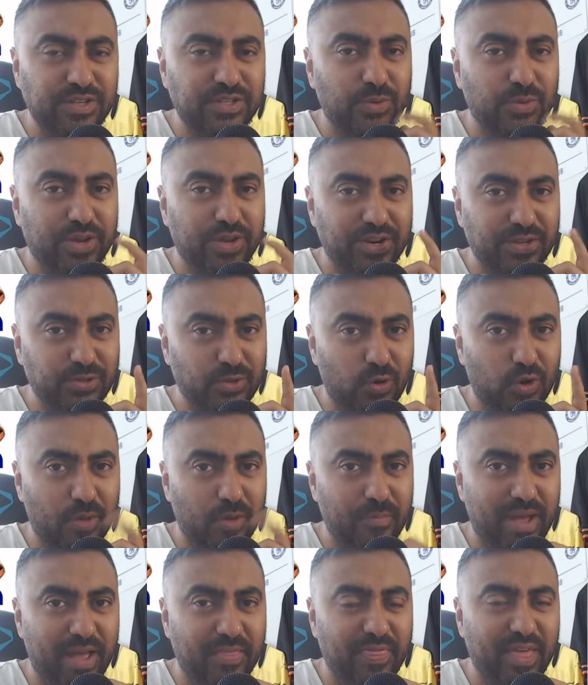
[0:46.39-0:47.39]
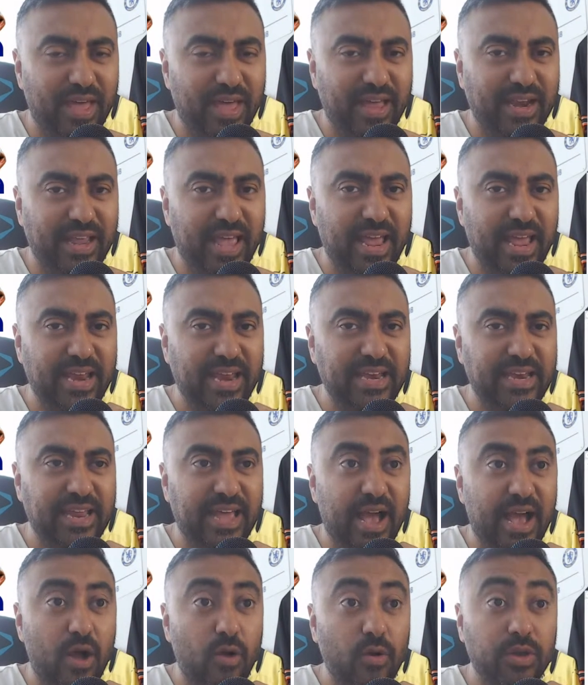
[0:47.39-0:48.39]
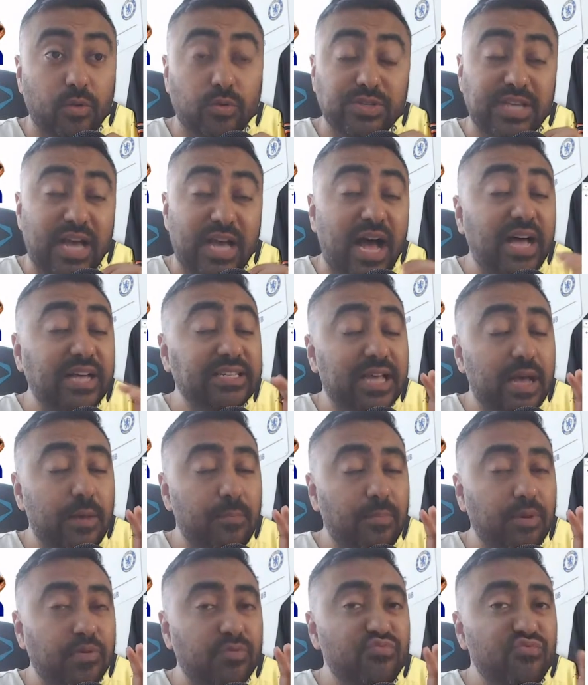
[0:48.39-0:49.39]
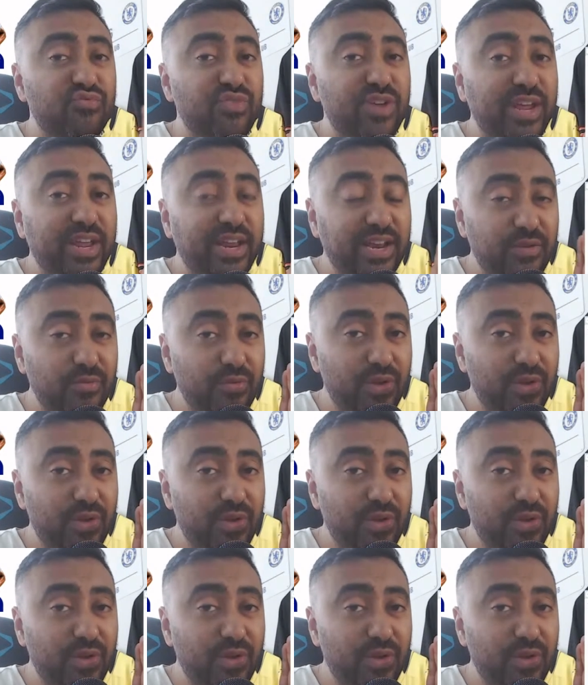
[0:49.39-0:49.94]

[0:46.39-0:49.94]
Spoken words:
So we're going to talk about that and how he was asked a couple of really,